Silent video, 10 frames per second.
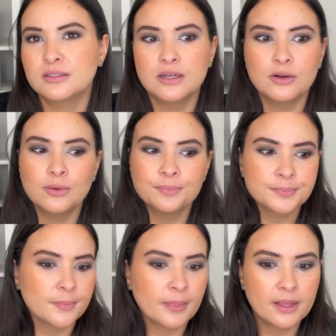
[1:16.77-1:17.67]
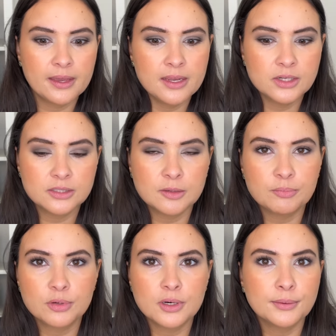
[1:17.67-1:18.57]
So here's a
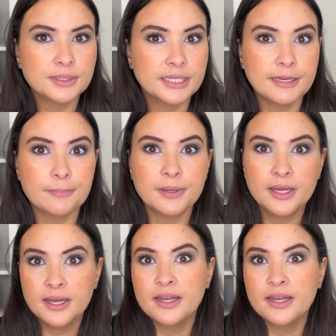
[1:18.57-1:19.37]
pro tip.